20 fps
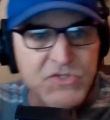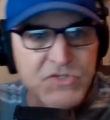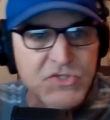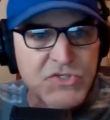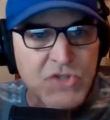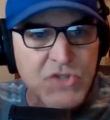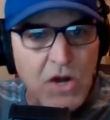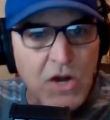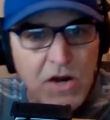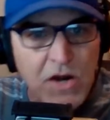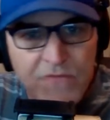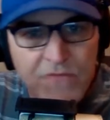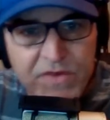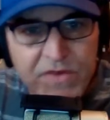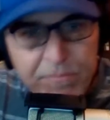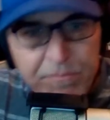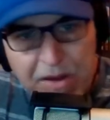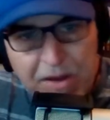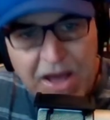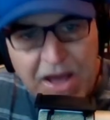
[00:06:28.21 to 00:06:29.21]
You start off in
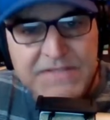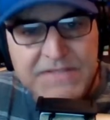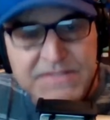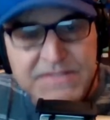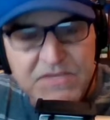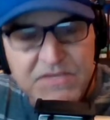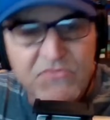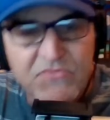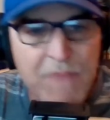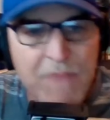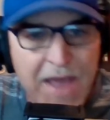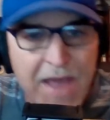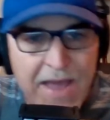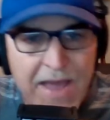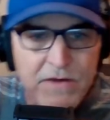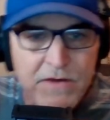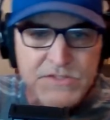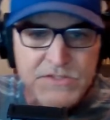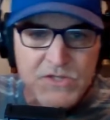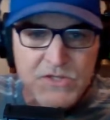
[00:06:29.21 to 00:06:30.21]
a positive
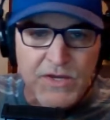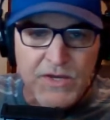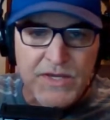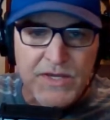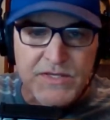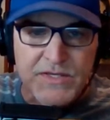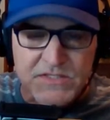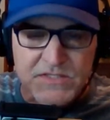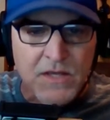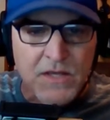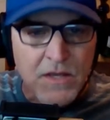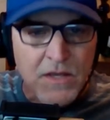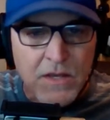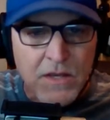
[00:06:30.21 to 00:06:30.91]
manner, so his